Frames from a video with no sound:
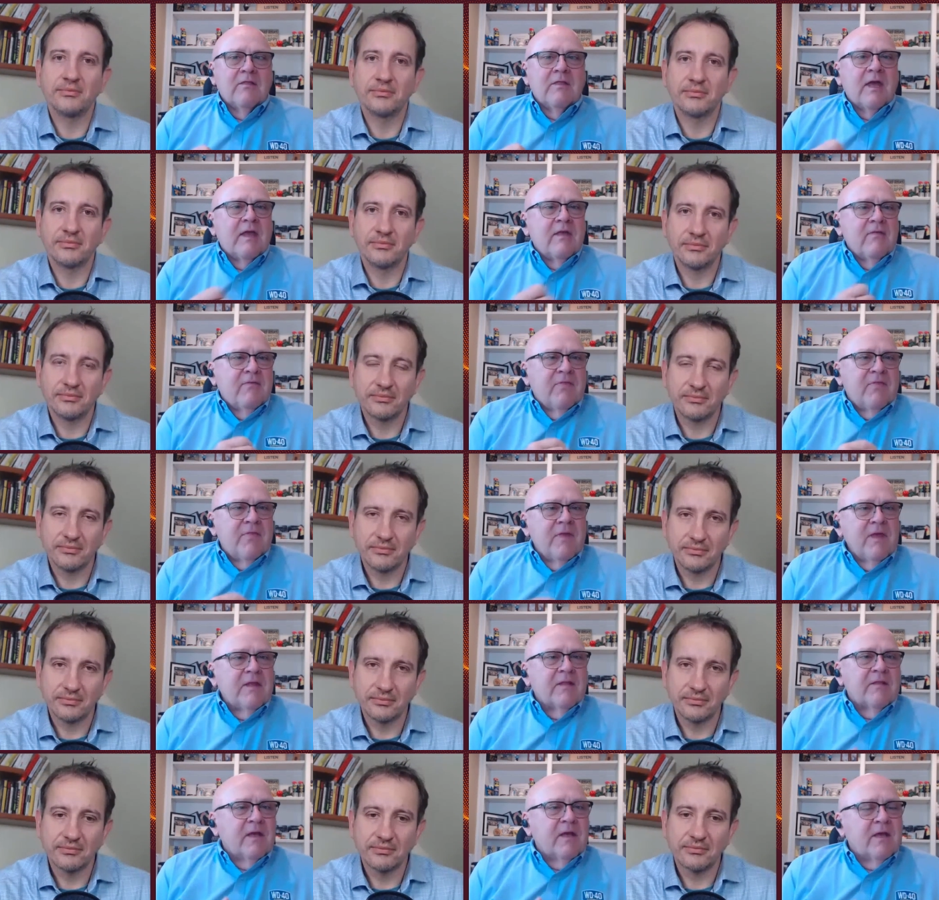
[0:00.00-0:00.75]
Speaker 1: They
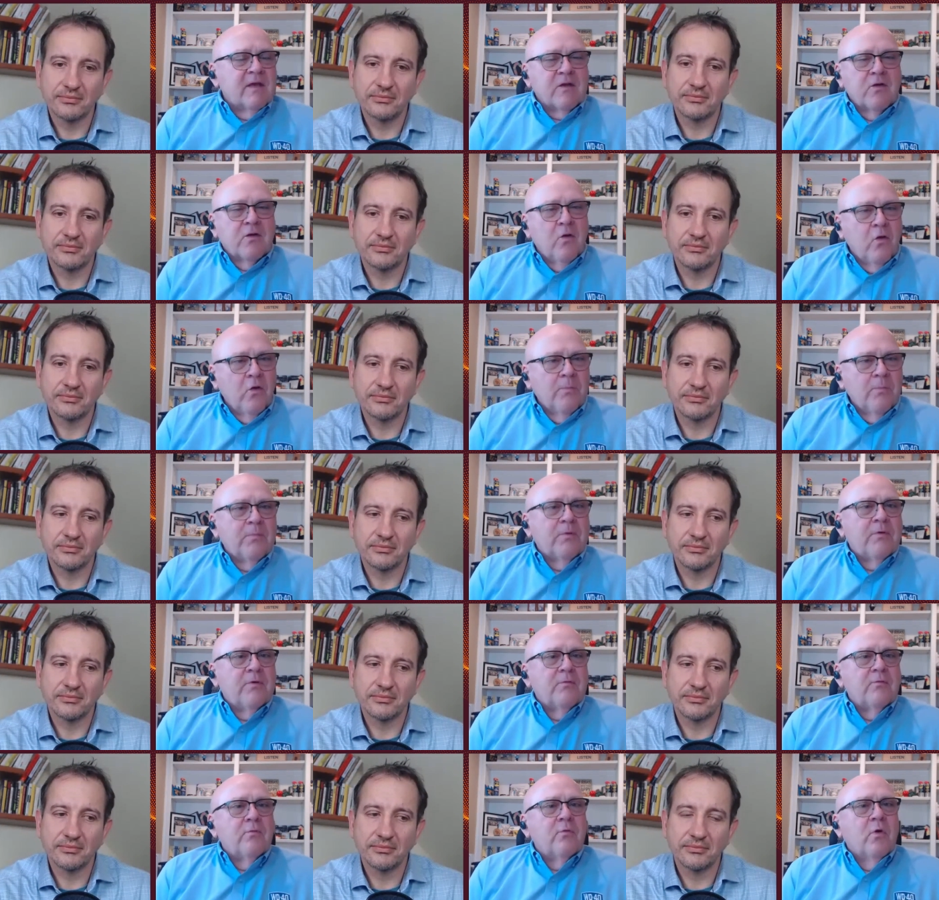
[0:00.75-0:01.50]
think they're
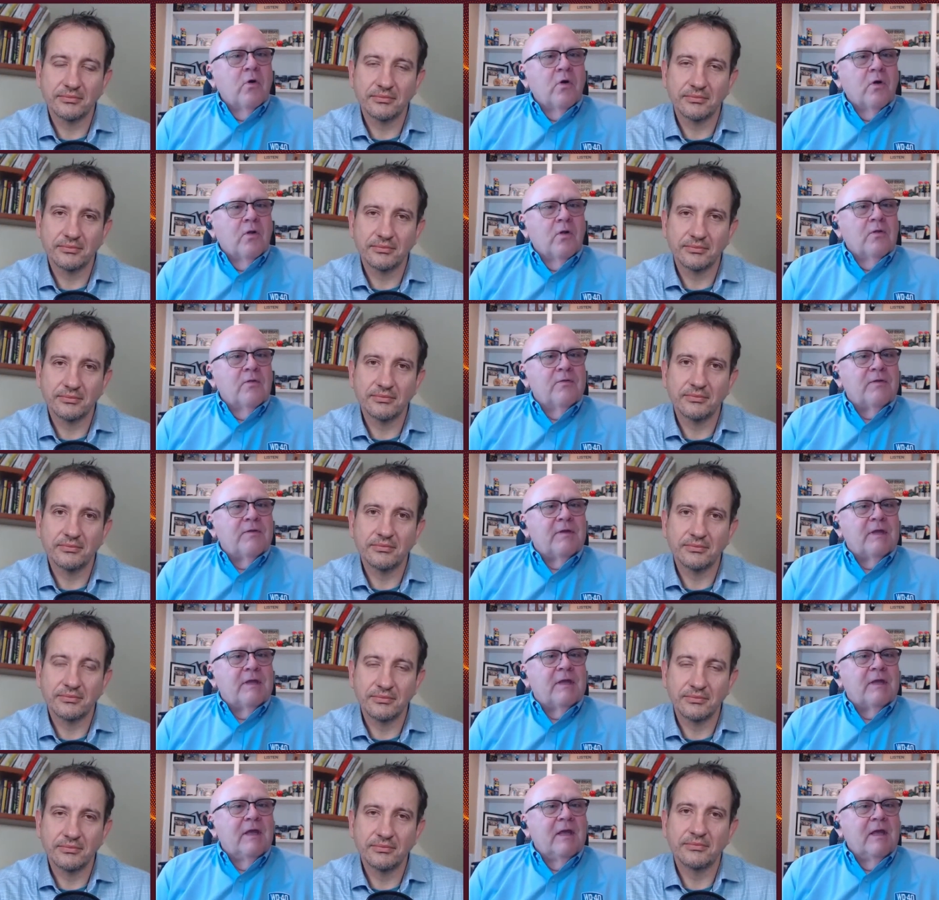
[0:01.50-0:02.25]
corporate
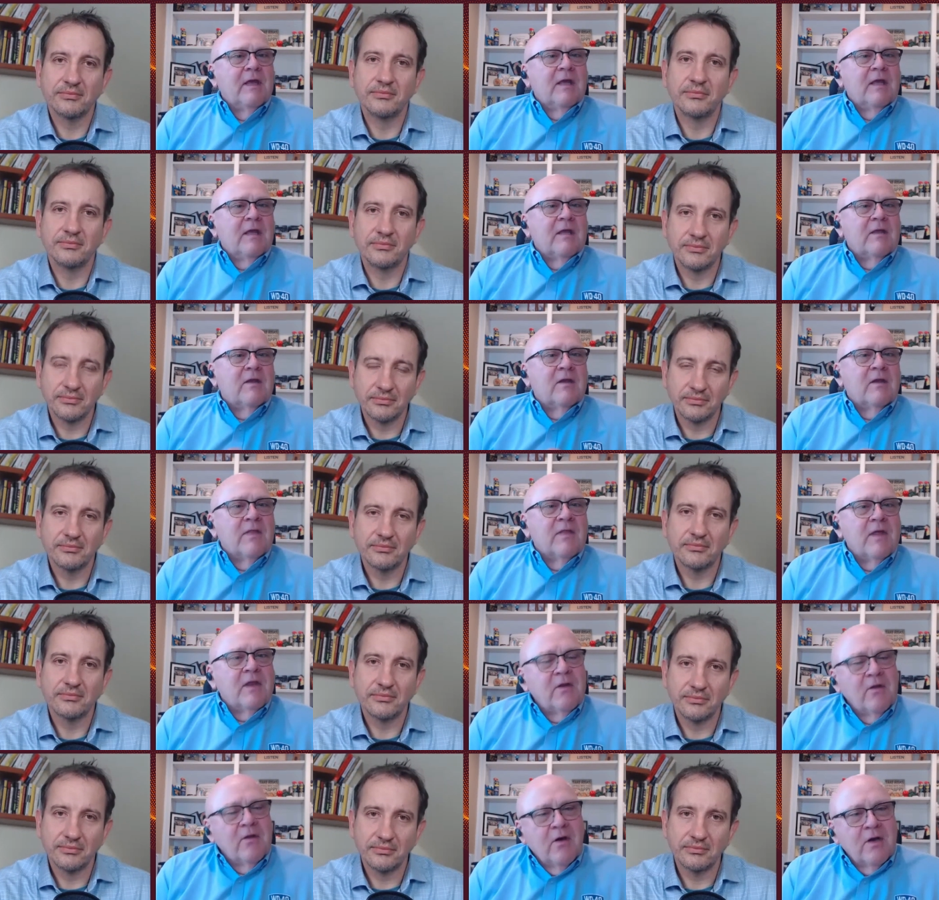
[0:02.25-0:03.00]
royalty. You
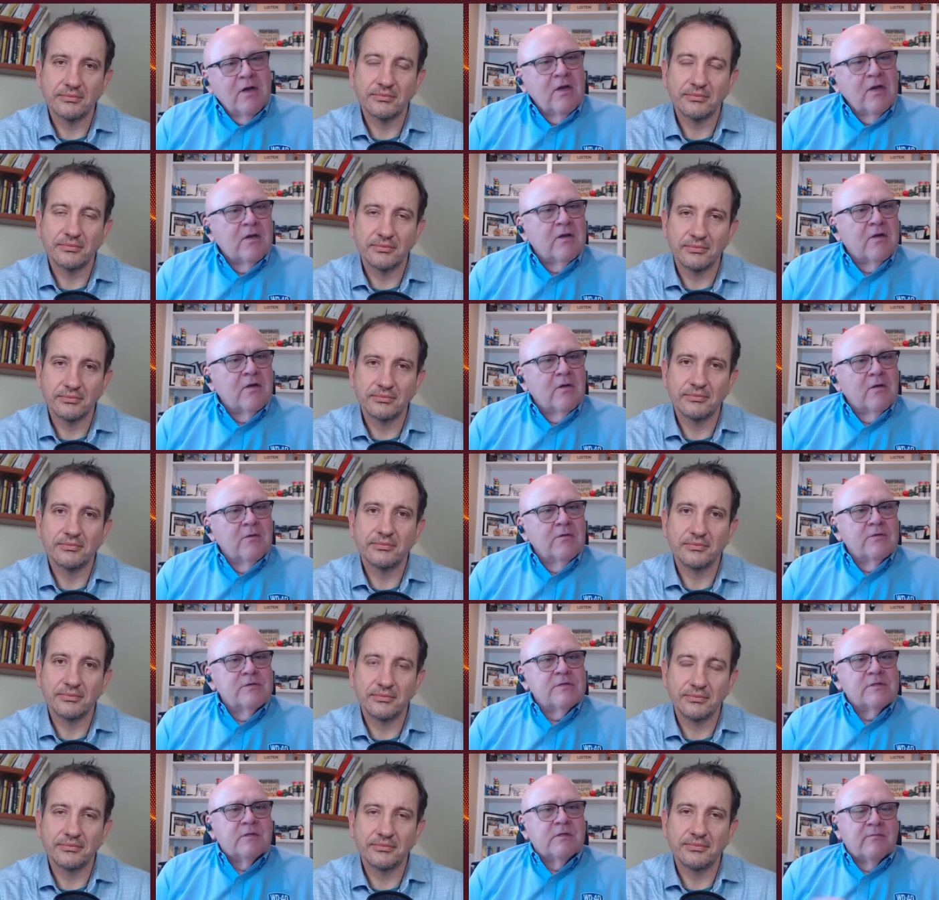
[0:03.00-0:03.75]
know, they're not
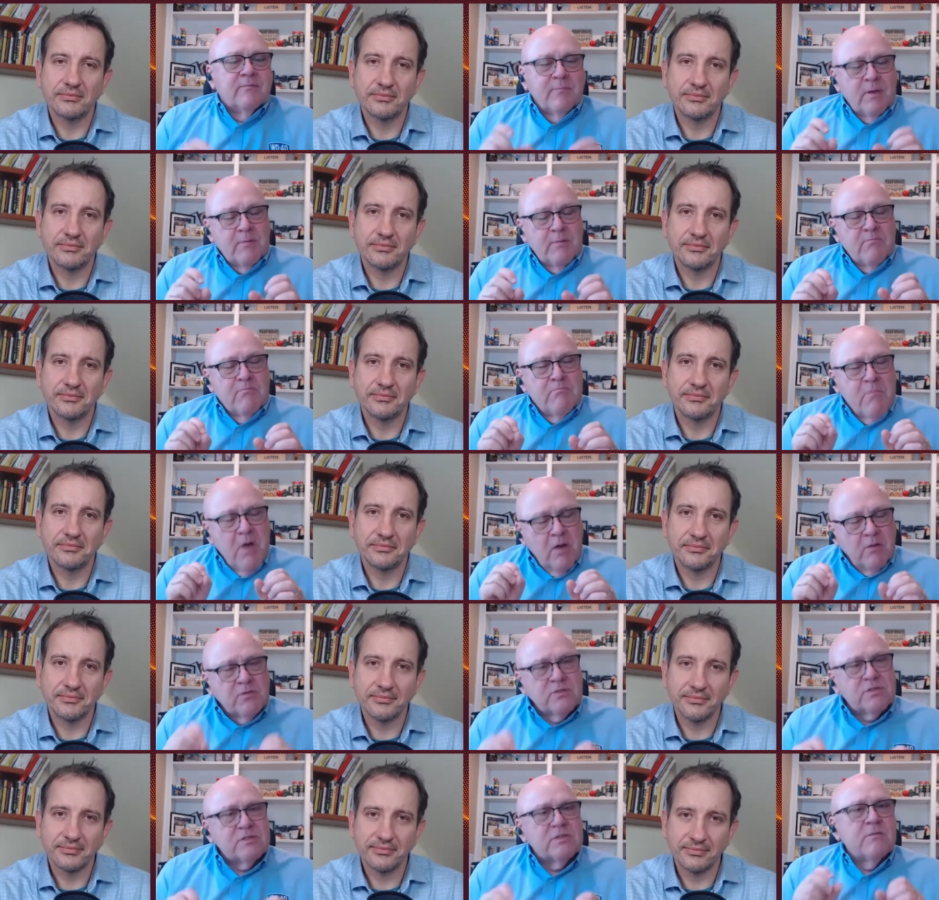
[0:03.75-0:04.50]
inclusive. But
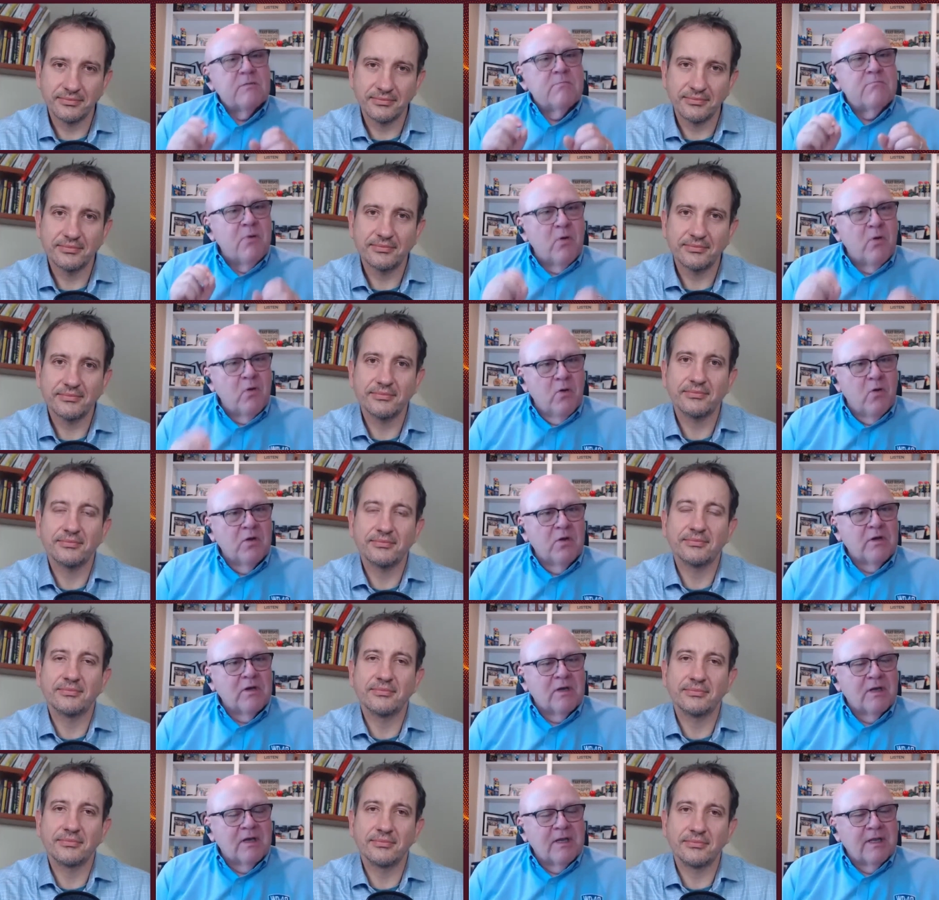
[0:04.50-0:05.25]
most
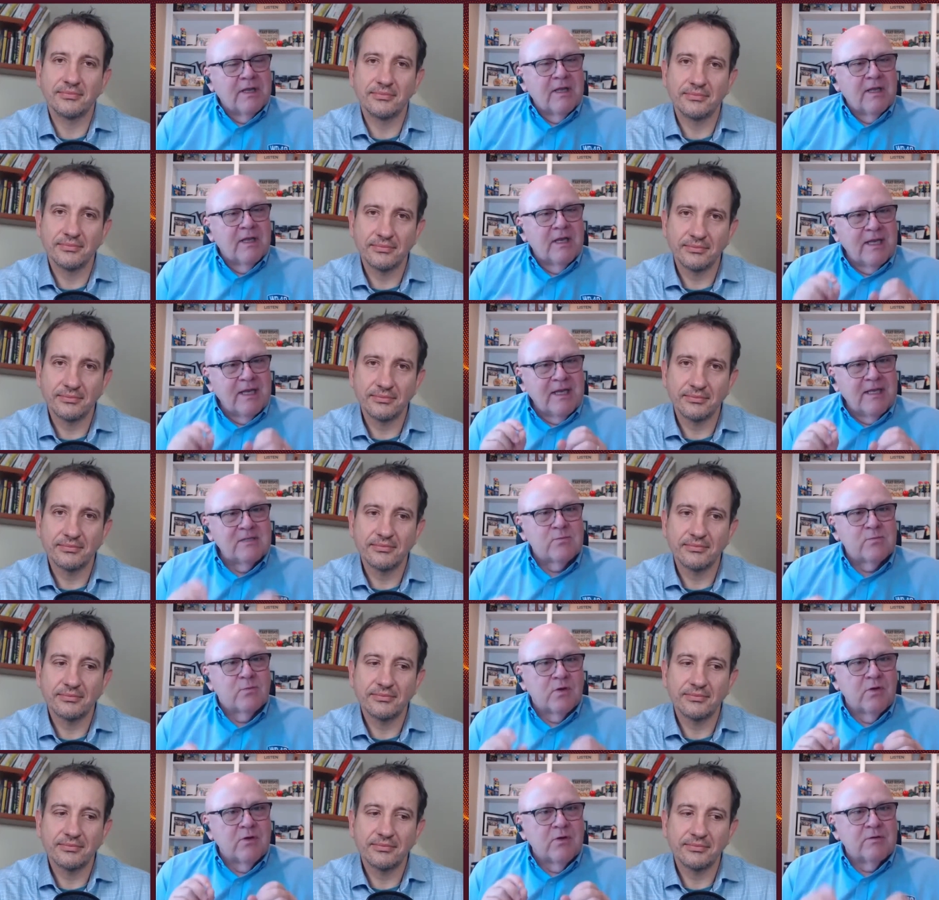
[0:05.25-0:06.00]
importantly, and
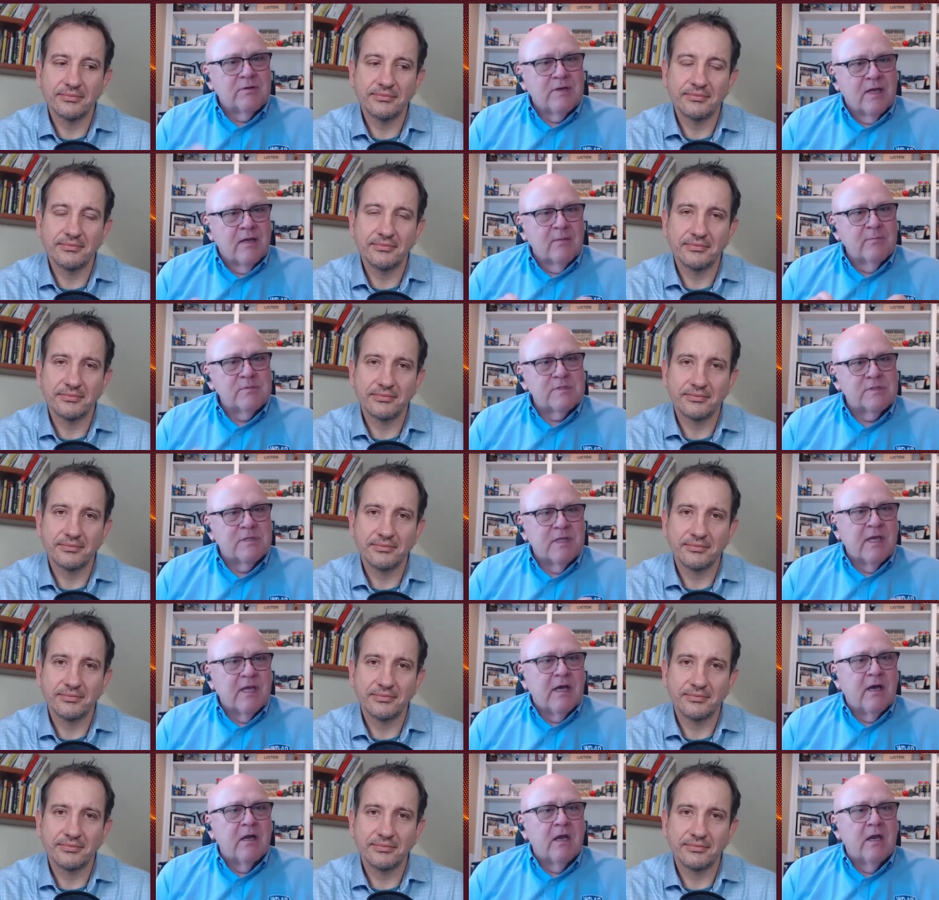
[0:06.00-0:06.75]
here's where it
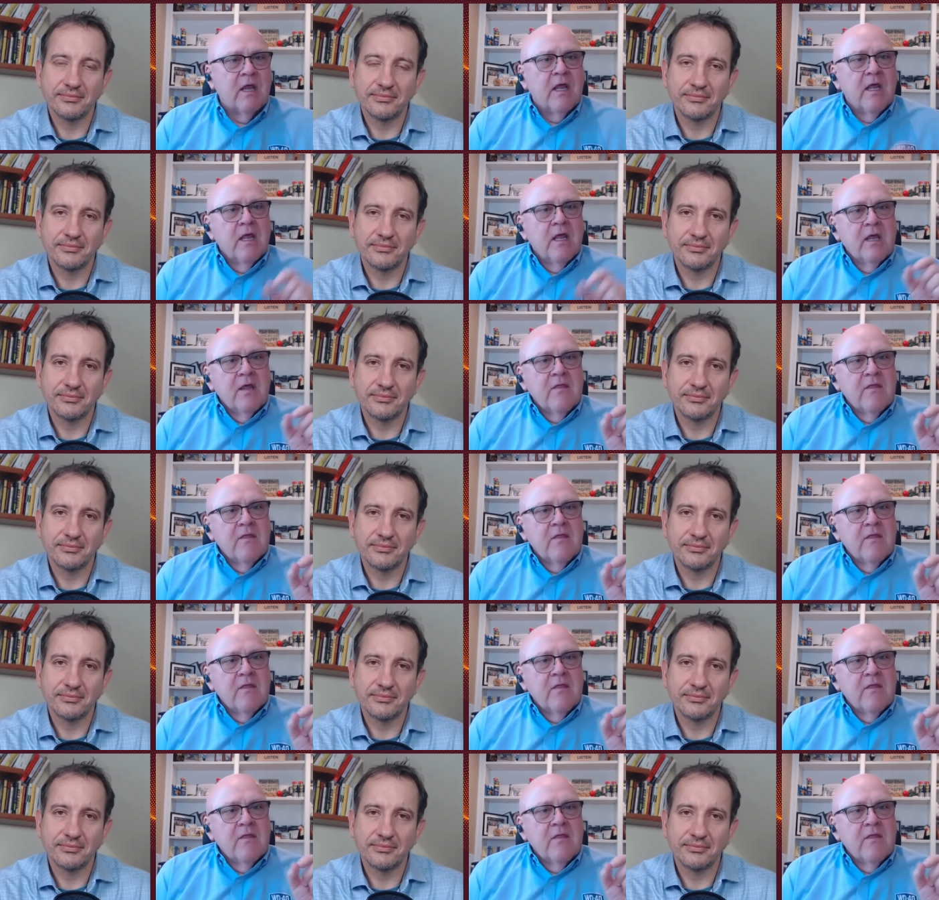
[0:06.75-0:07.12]
comes down,